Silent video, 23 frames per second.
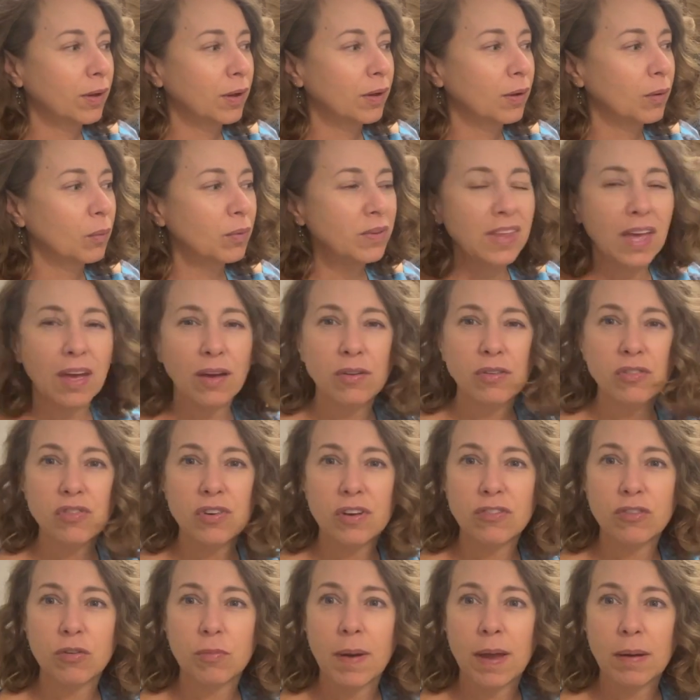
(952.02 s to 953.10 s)
What the hell's
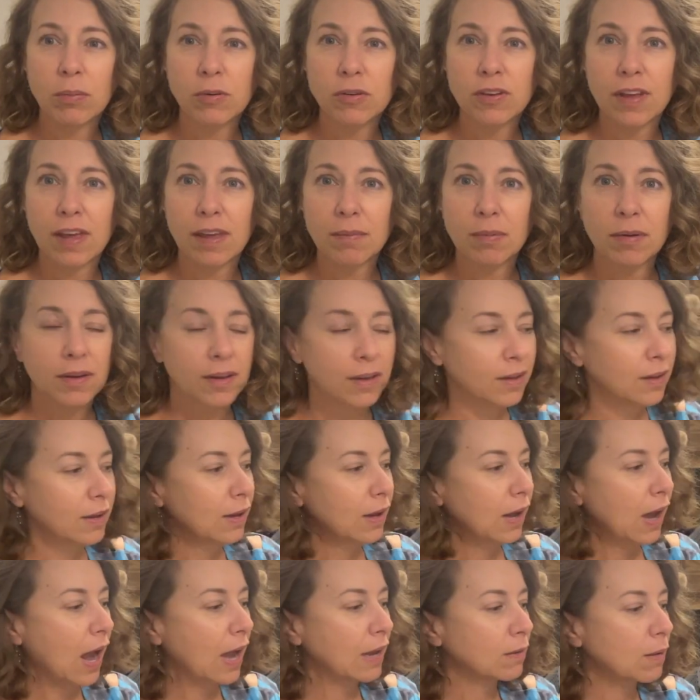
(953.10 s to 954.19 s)
gentle paper tape?
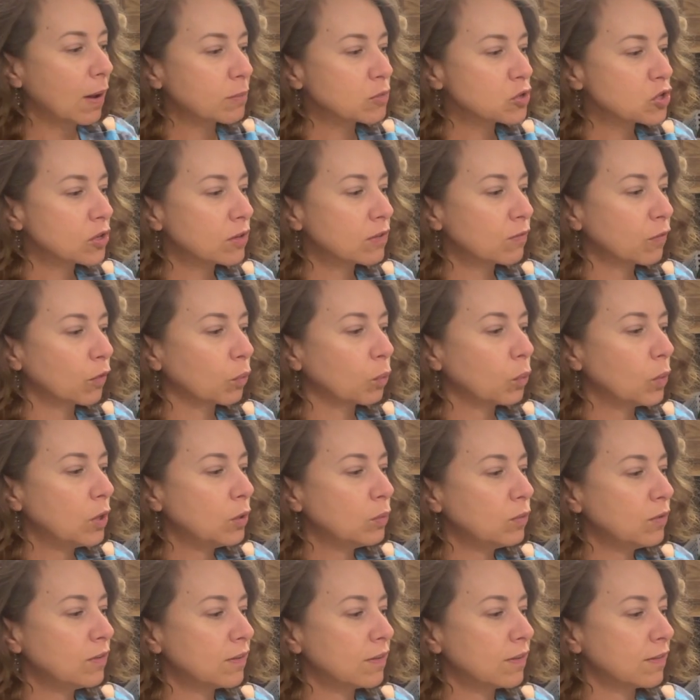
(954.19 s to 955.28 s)
I'm sure it's for
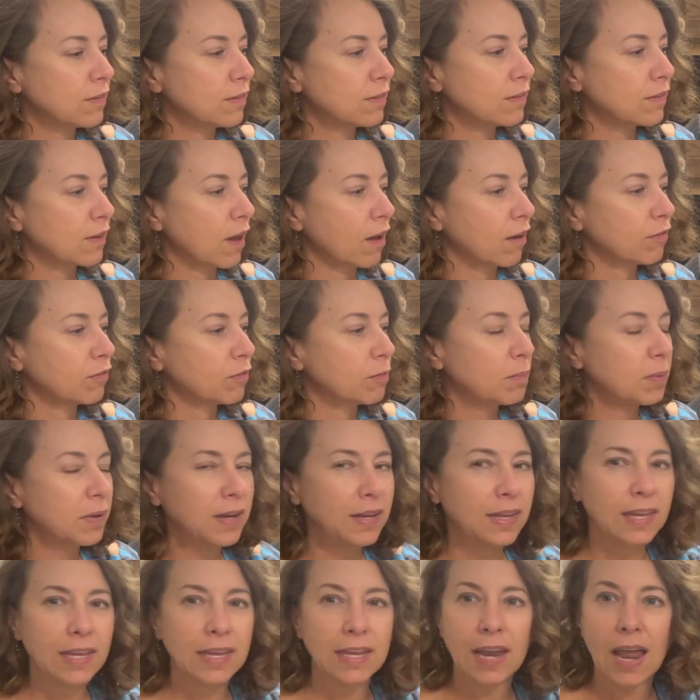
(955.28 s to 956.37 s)
wounds and stuff, but
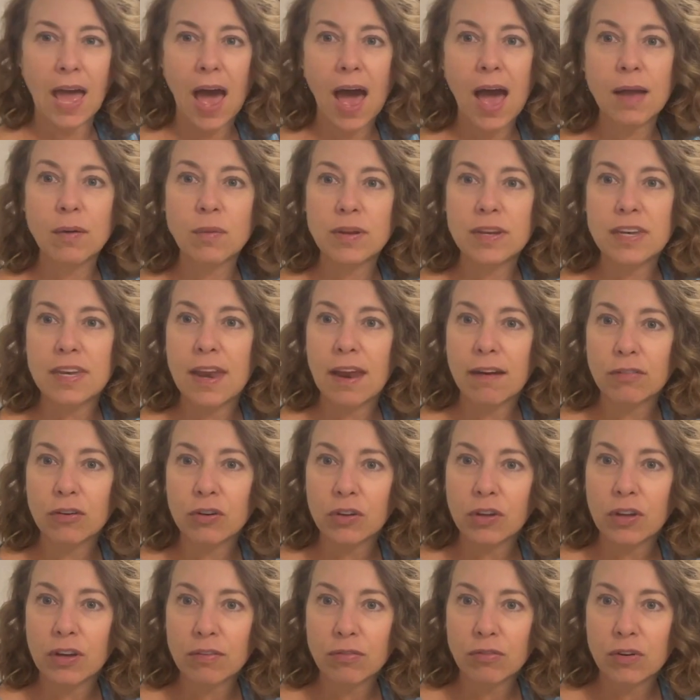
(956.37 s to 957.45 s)
again, I would never
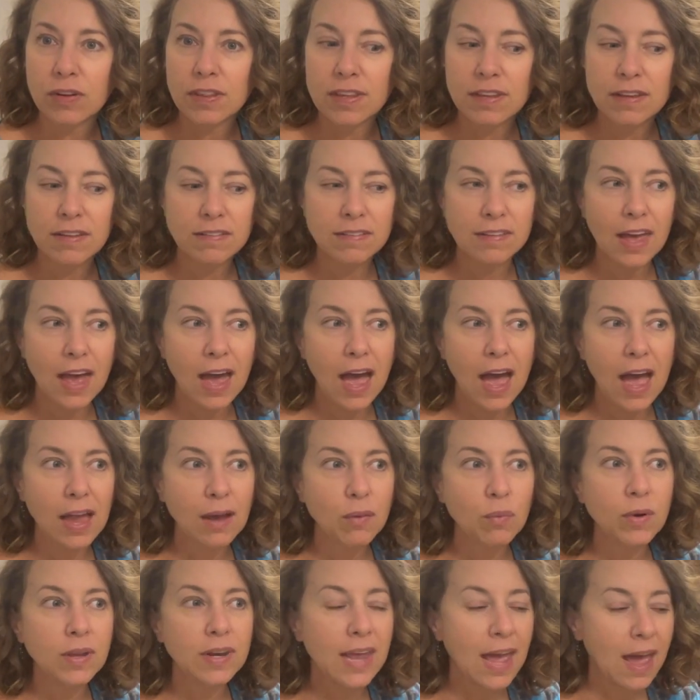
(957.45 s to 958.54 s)
look for this. I
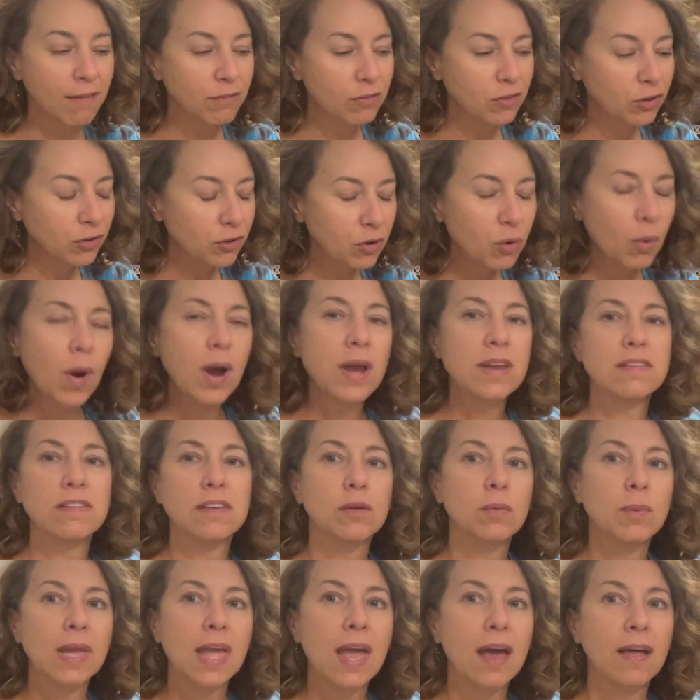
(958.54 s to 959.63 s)
would have no idea
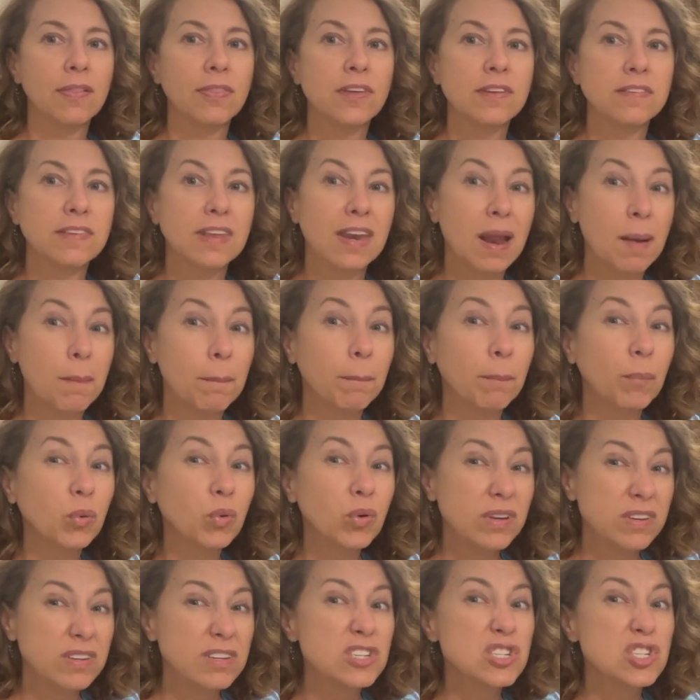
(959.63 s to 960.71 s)
we had this, and I'm
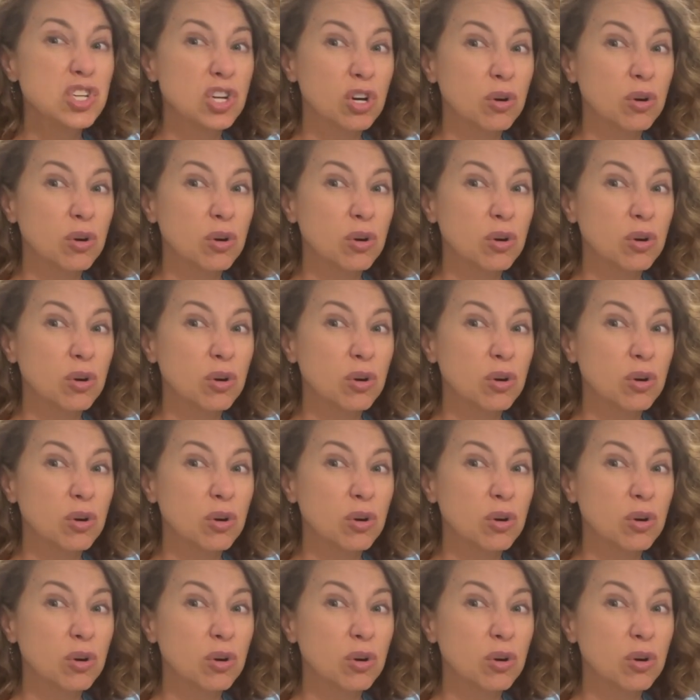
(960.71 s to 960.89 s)
pretty sure